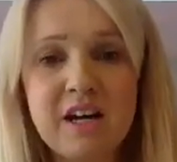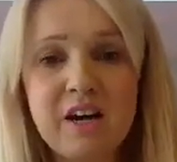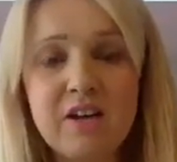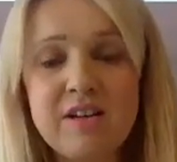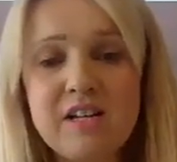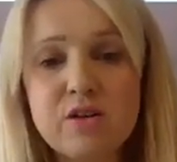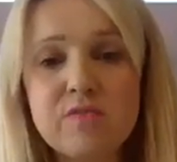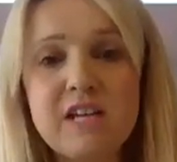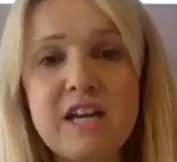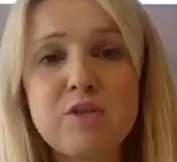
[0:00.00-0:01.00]
Are there any sort
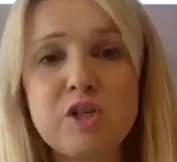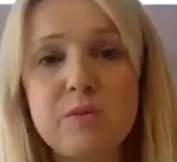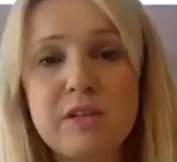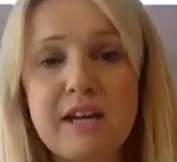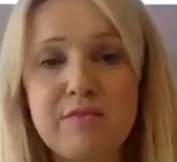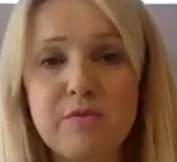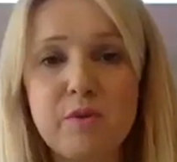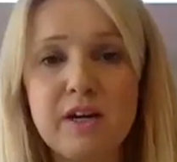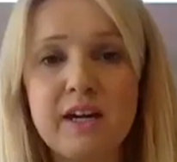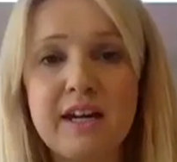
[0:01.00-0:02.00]
of tips you would give from
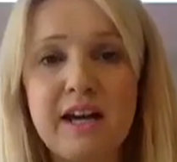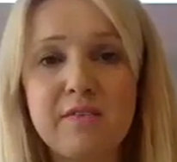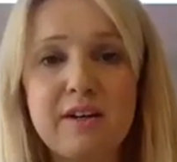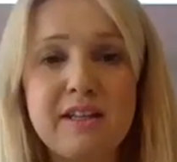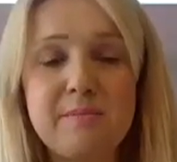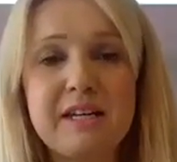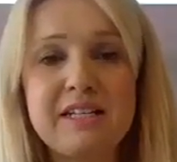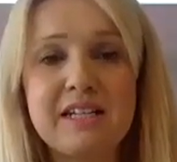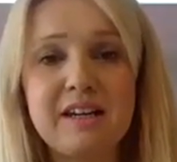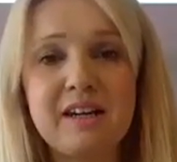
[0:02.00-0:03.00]
working kind of in the
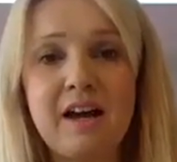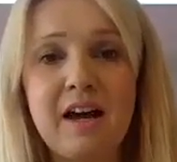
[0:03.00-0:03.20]
media